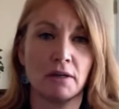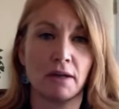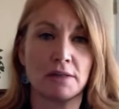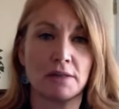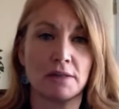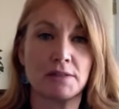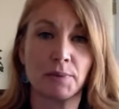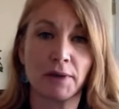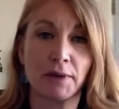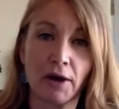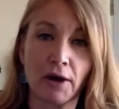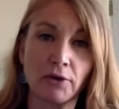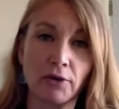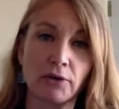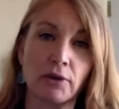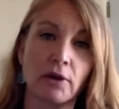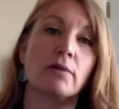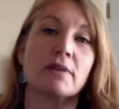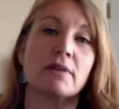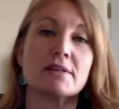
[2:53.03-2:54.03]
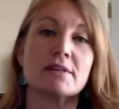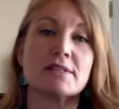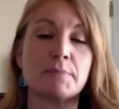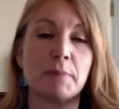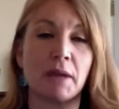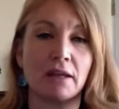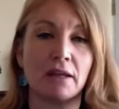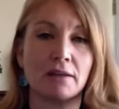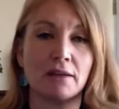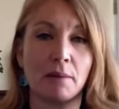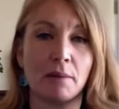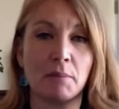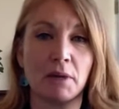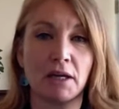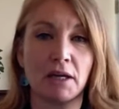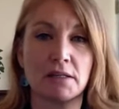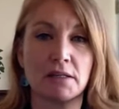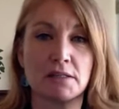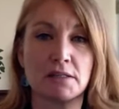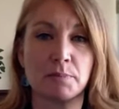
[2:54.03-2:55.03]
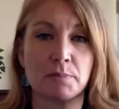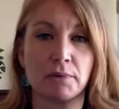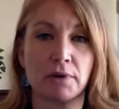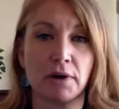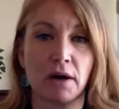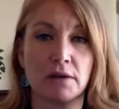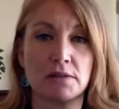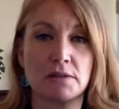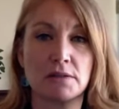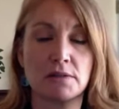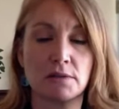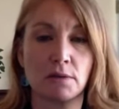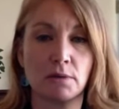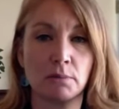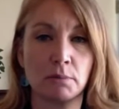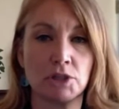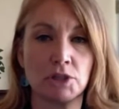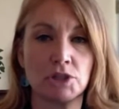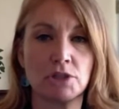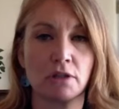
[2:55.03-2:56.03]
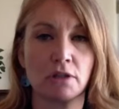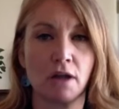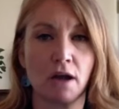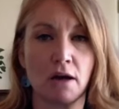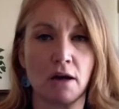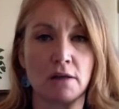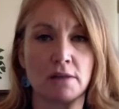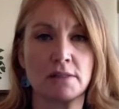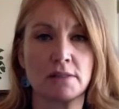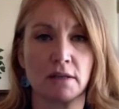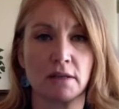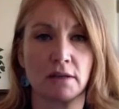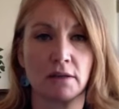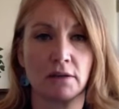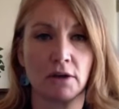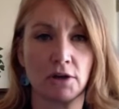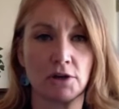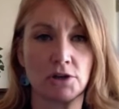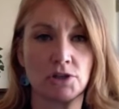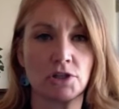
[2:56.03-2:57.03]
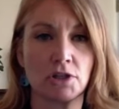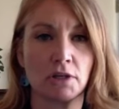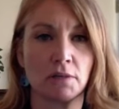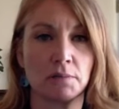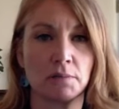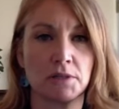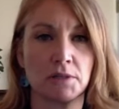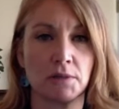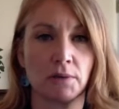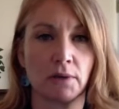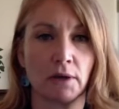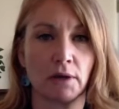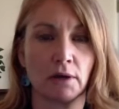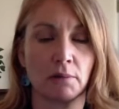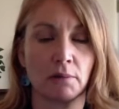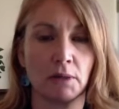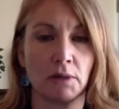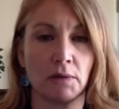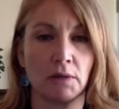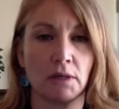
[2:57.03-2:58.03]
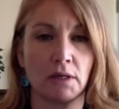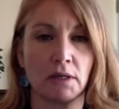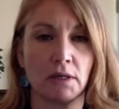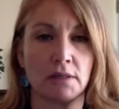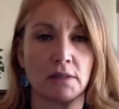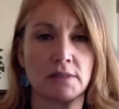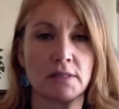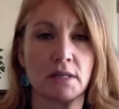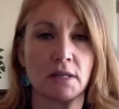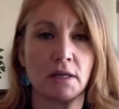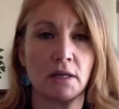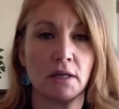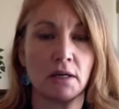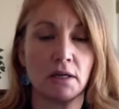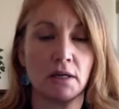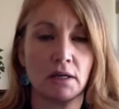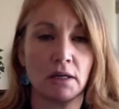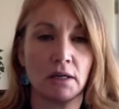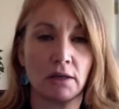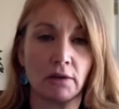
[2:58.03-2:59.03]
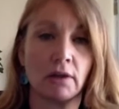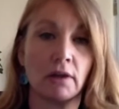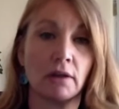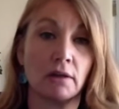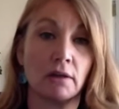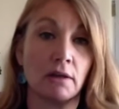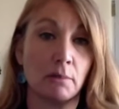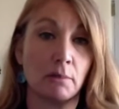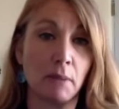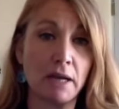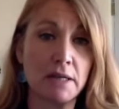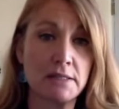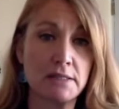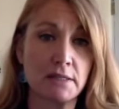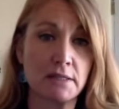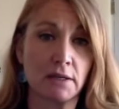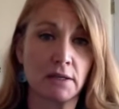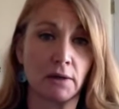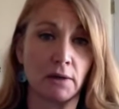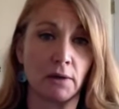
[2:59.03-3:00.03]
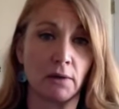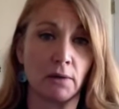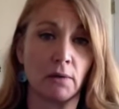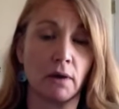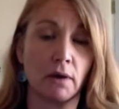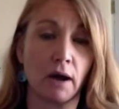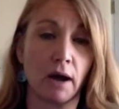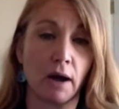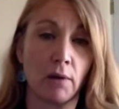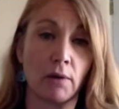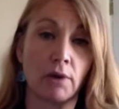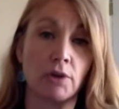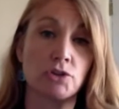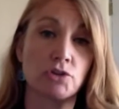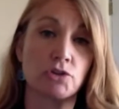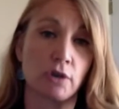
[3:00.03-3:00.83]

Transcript: As we all know, this pandemic has brought so much loss and hardship to our communities. Here in New Mexico, our